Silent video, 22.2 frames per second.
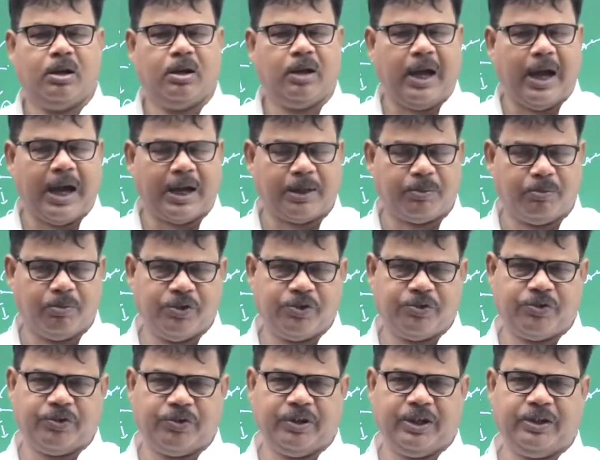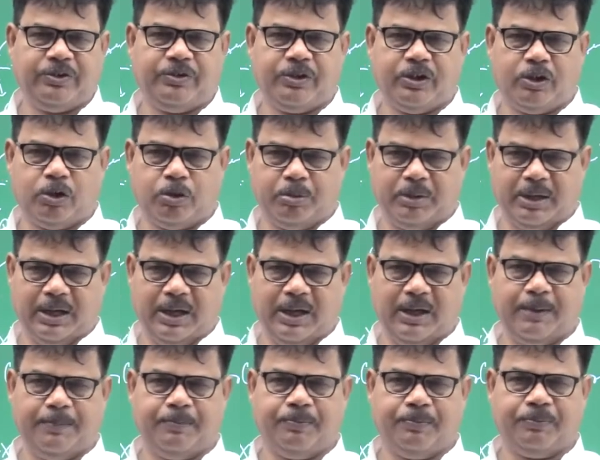atmospheric
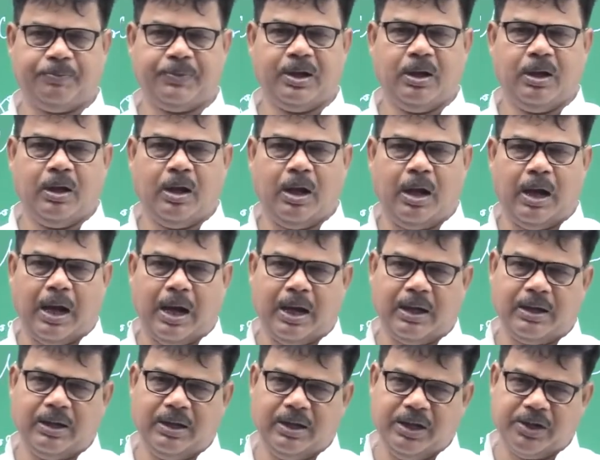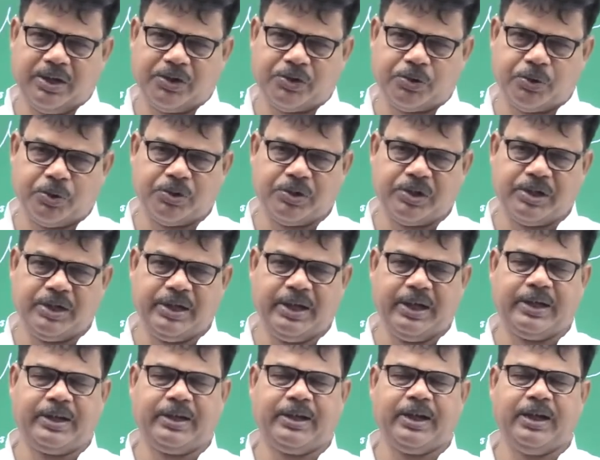phenomena are
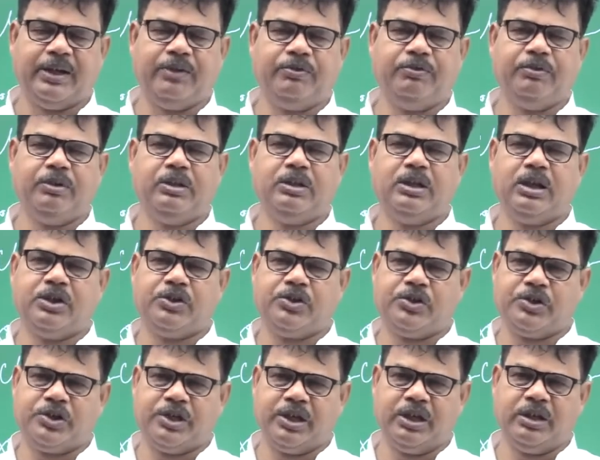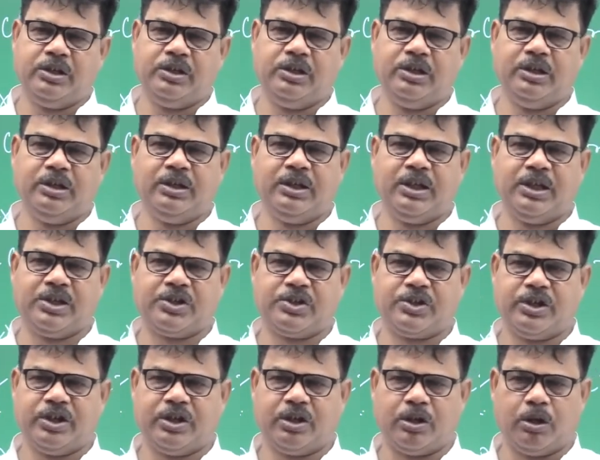associated with the change in the
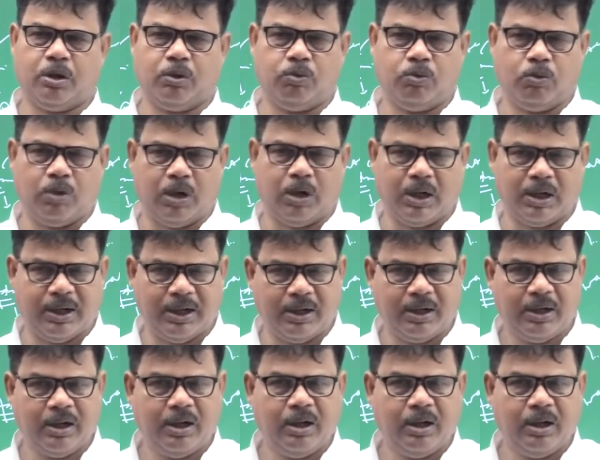state of water.